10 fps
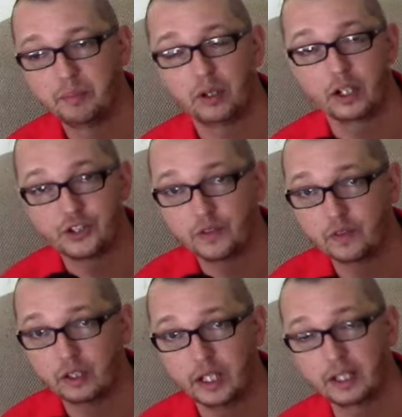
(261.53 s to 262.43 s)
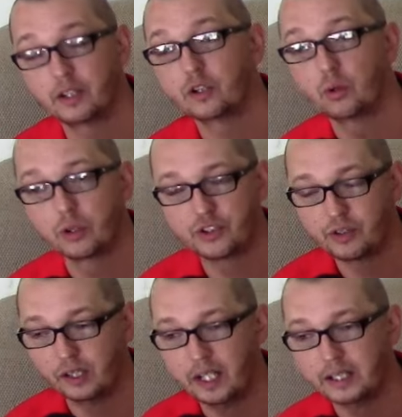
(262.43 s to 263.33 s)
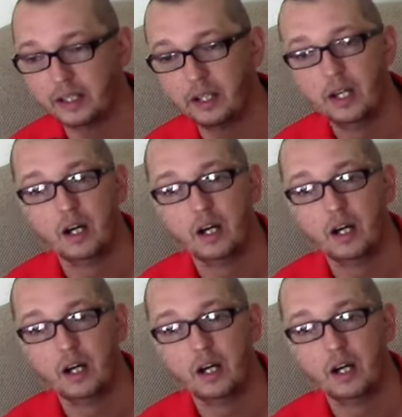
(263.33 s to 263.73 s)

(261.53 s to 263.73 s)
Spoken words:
parts you've collected, cores you've collected,